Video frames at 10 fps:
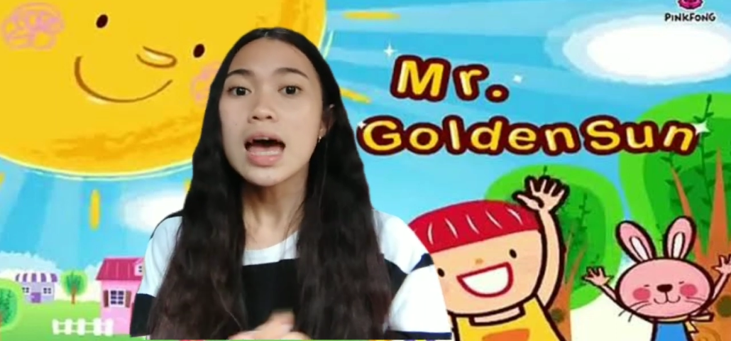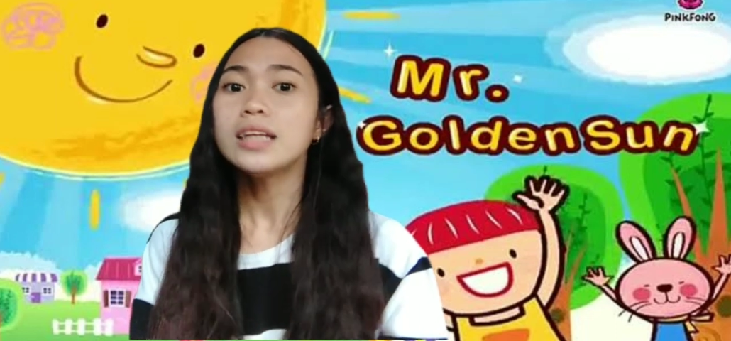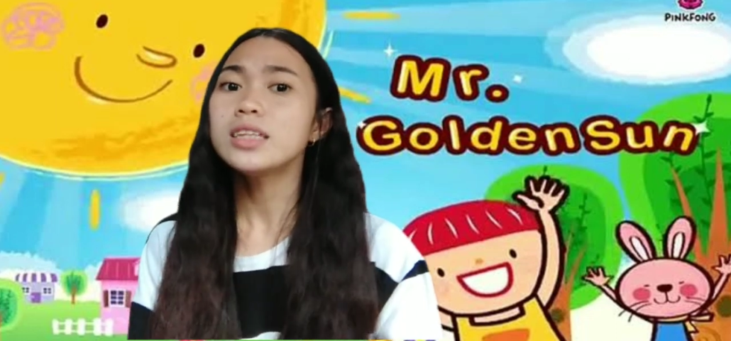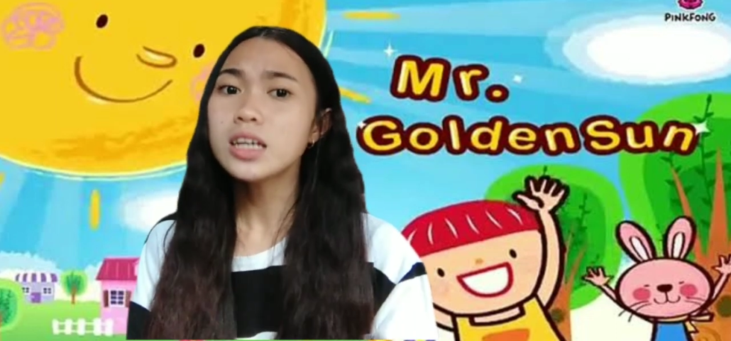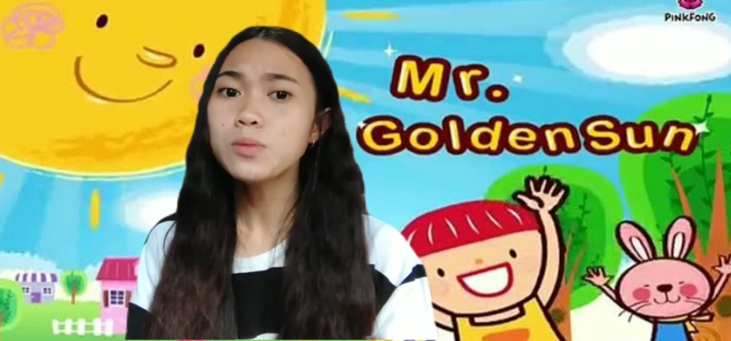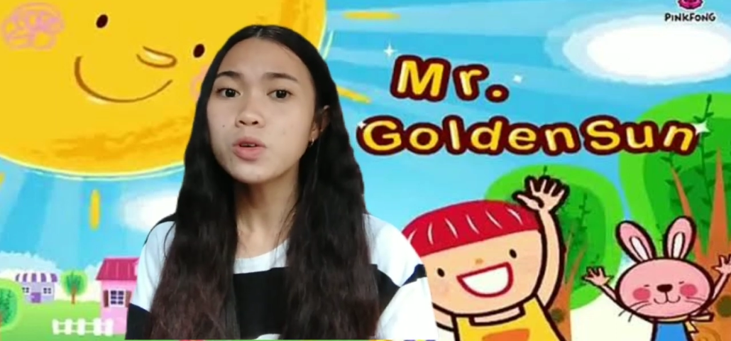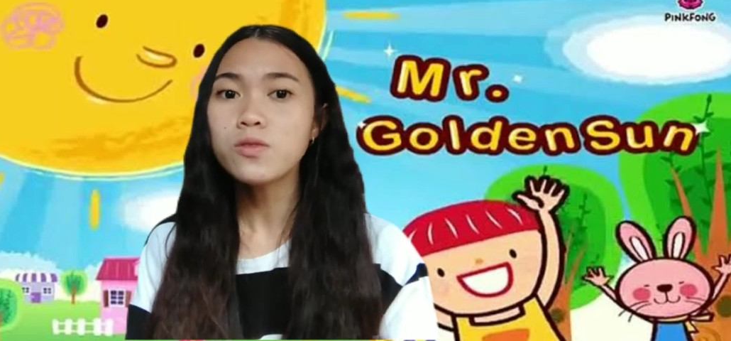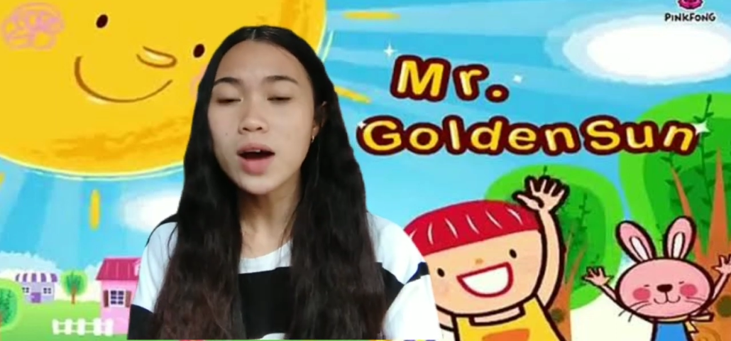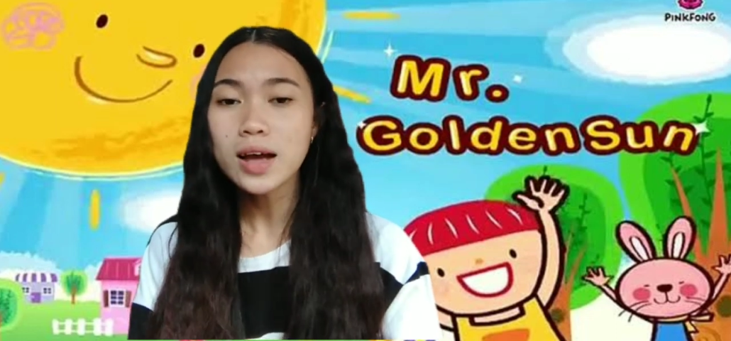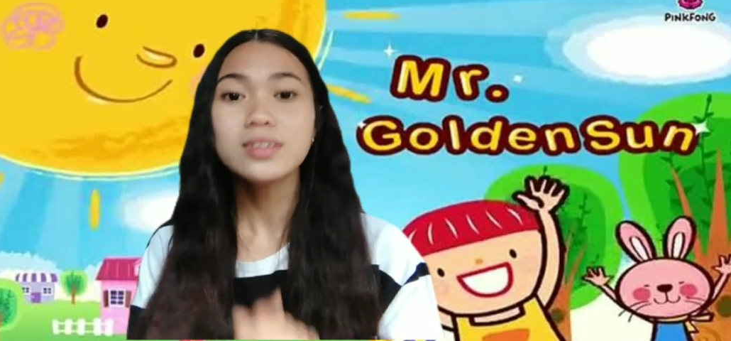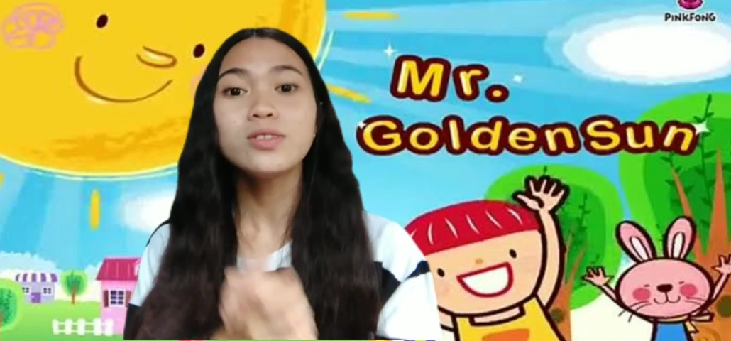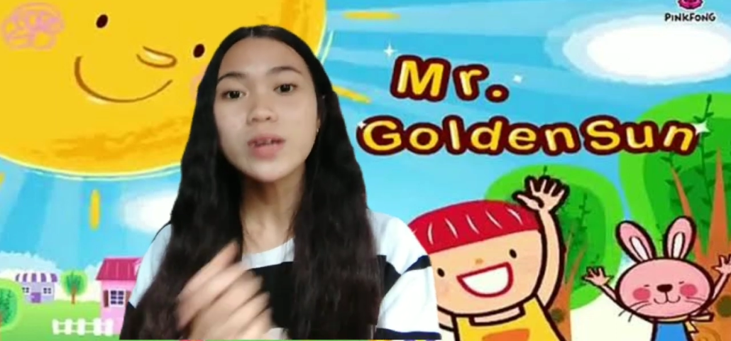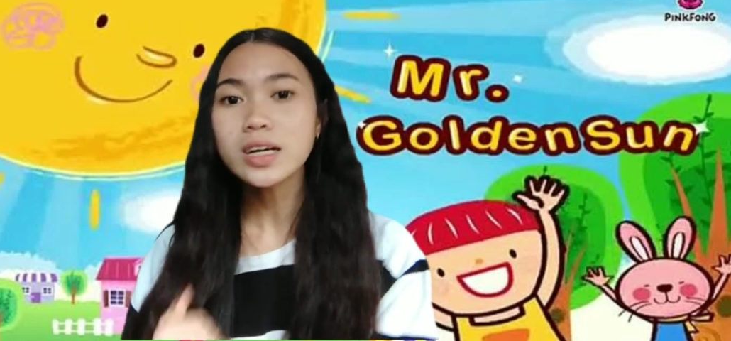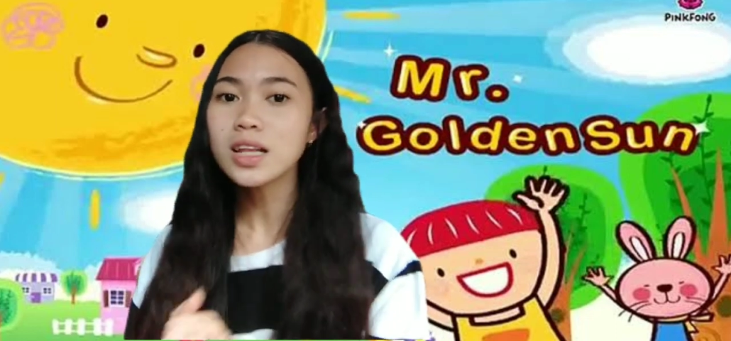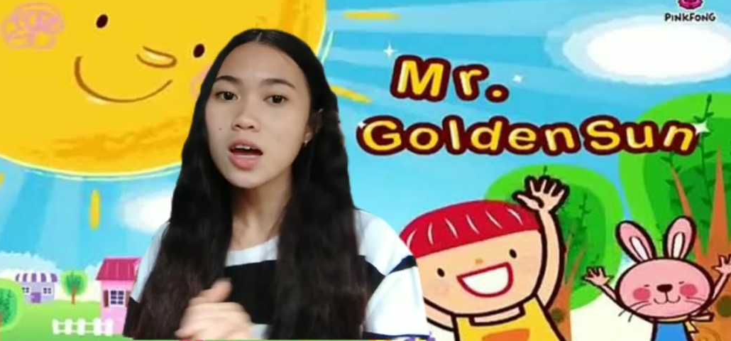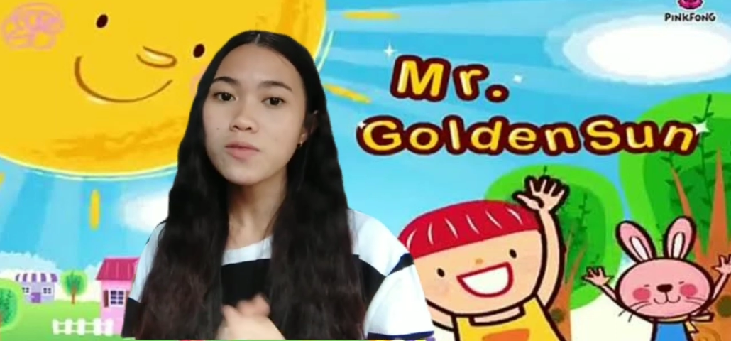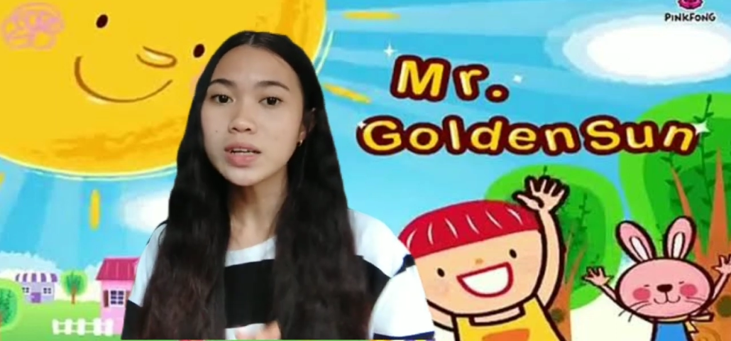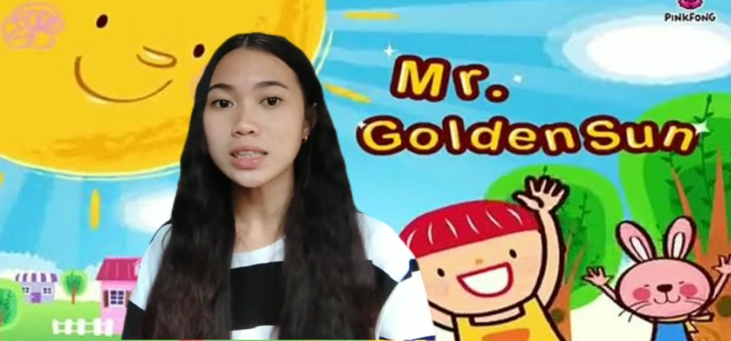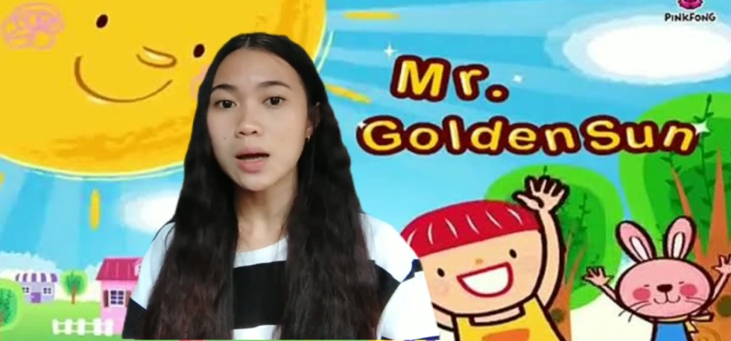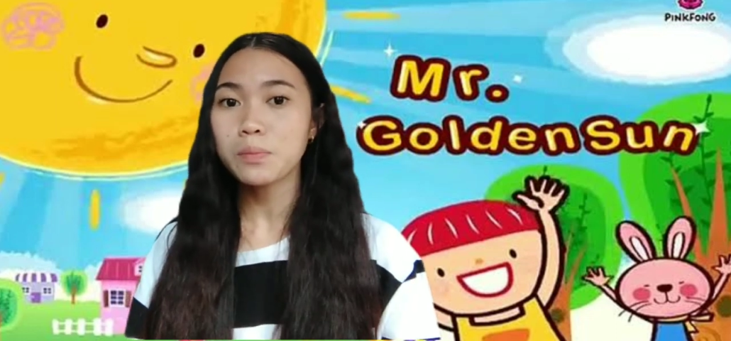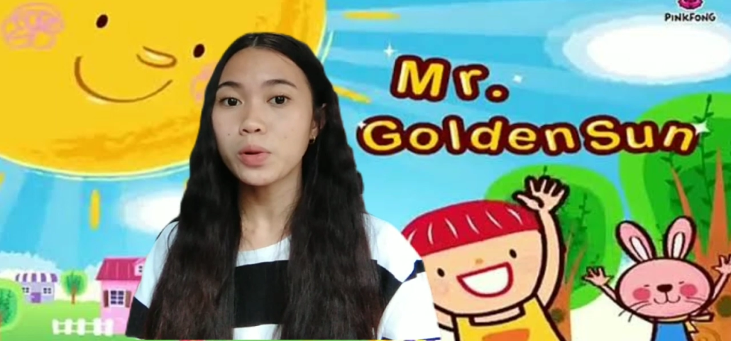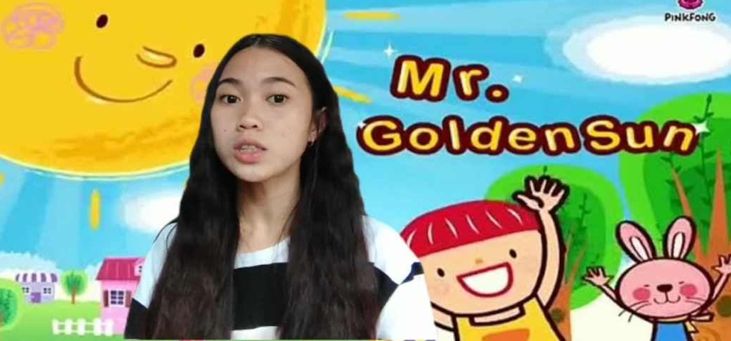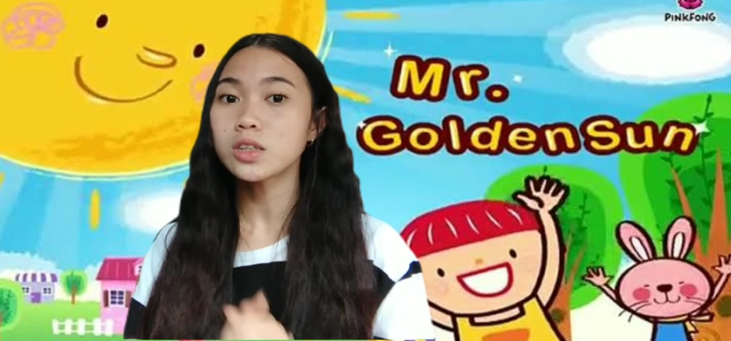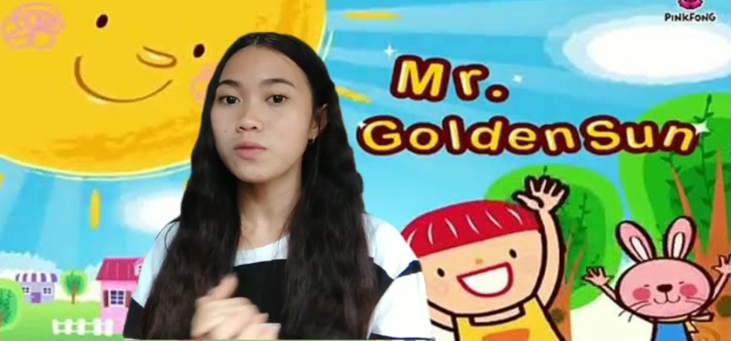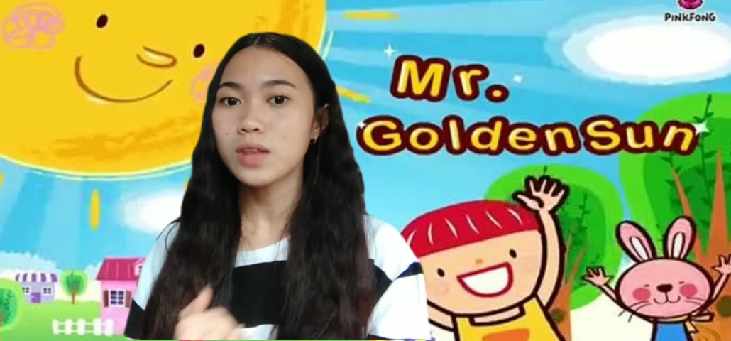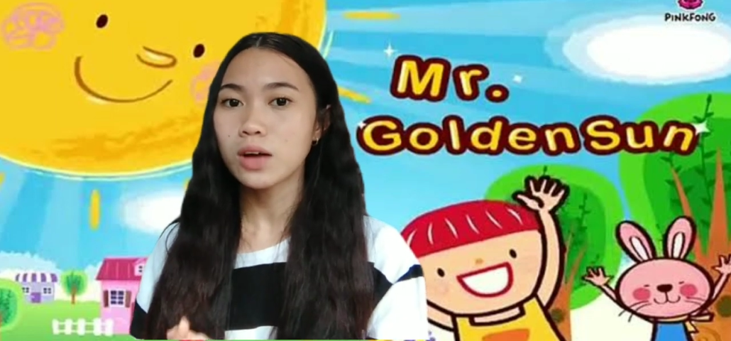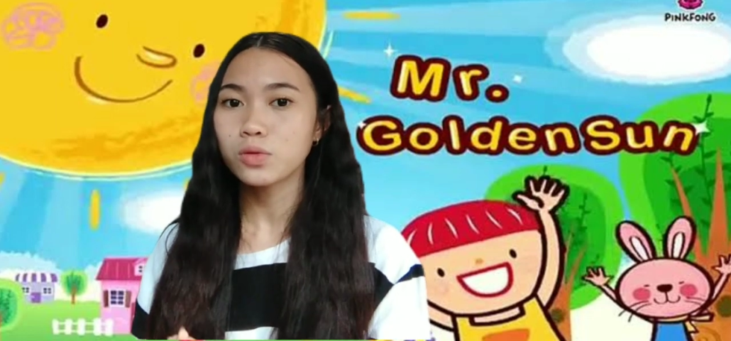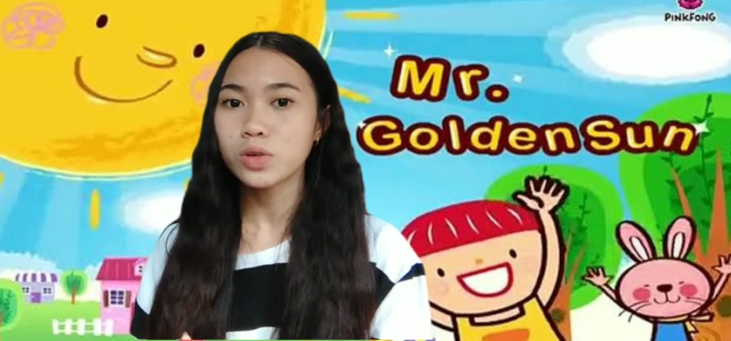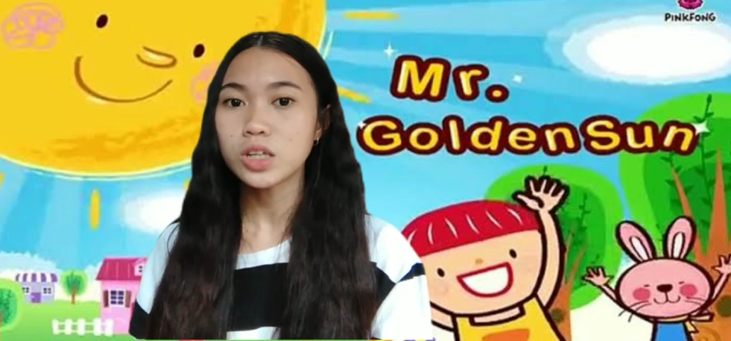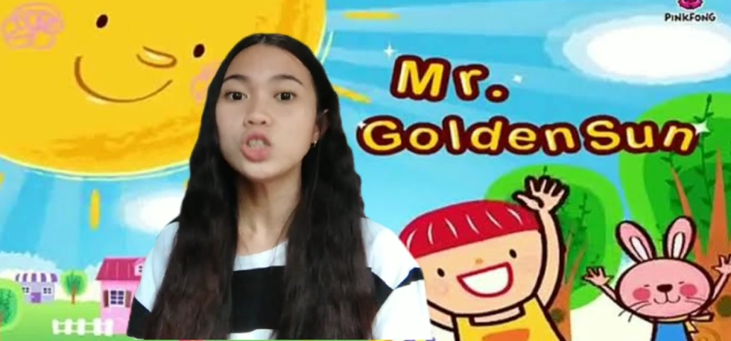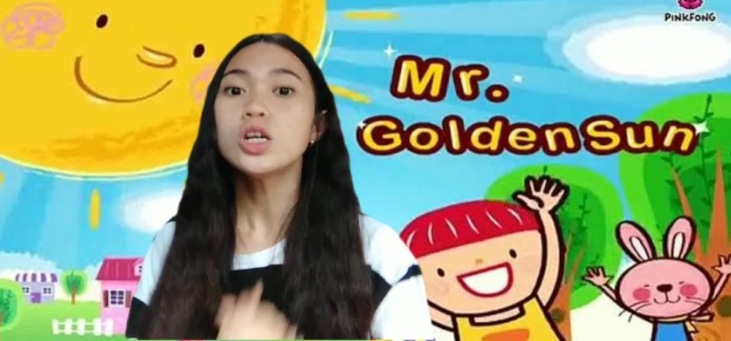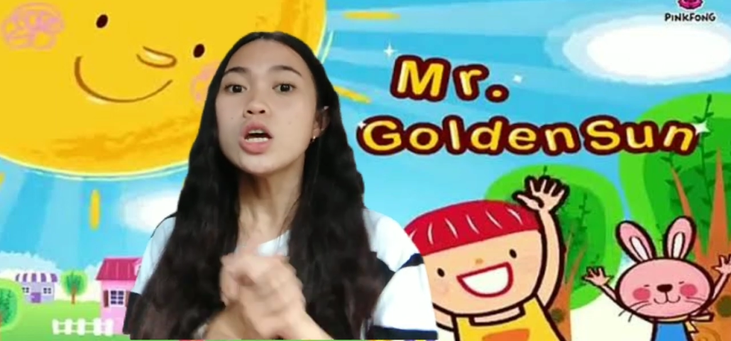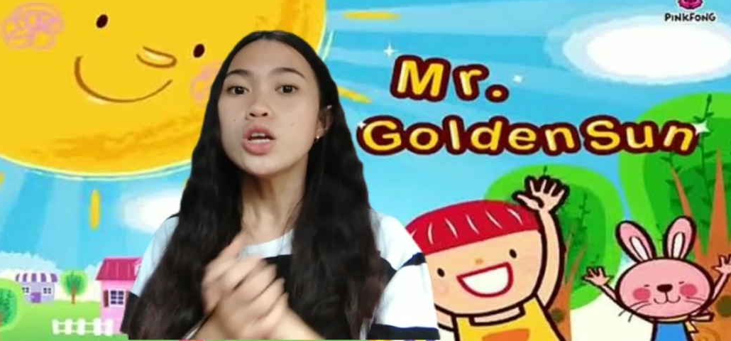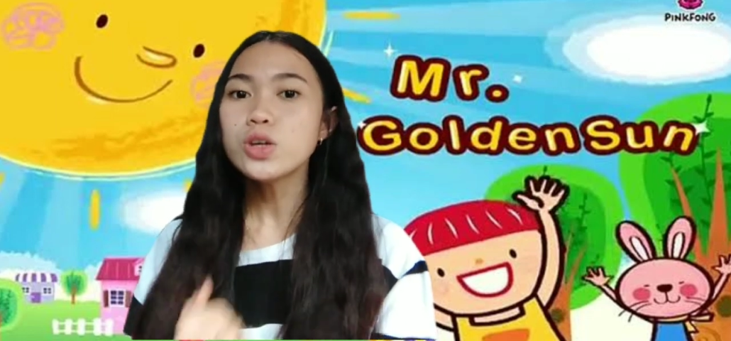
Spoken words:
and it provides real-life examples of language